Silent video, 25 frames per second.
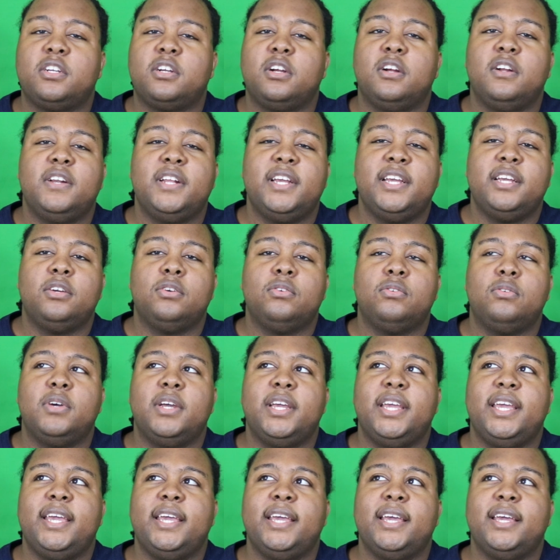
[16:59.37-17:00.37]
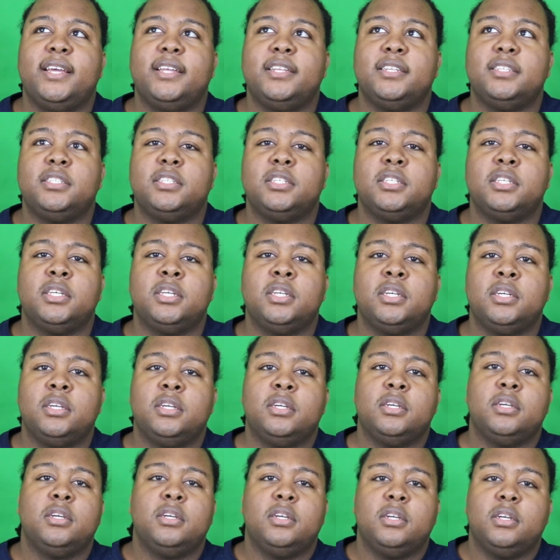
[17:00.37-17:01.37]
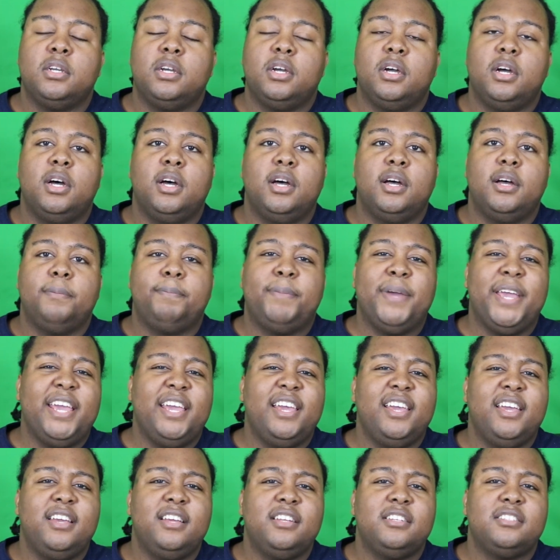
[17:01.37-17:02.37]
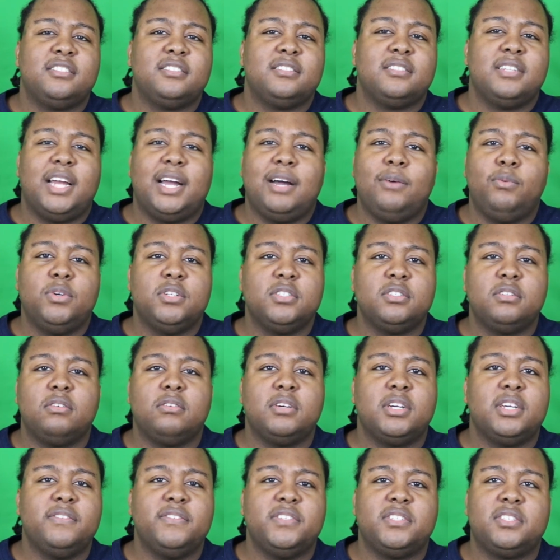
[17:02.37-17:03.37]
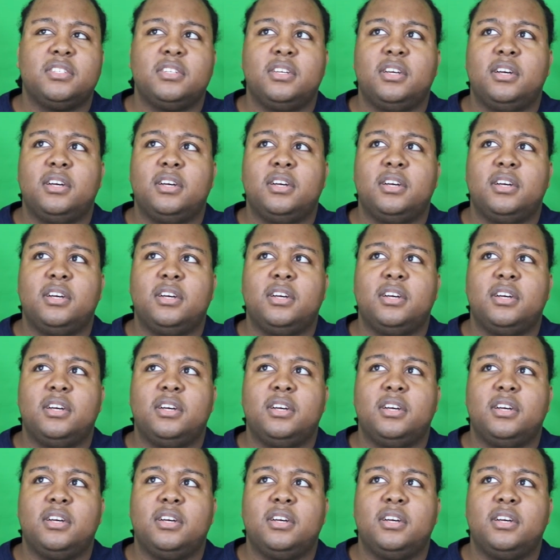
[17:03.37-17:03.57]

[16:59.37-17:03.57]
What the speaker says: Kurt Angle and Paige. I wasn't gonna give it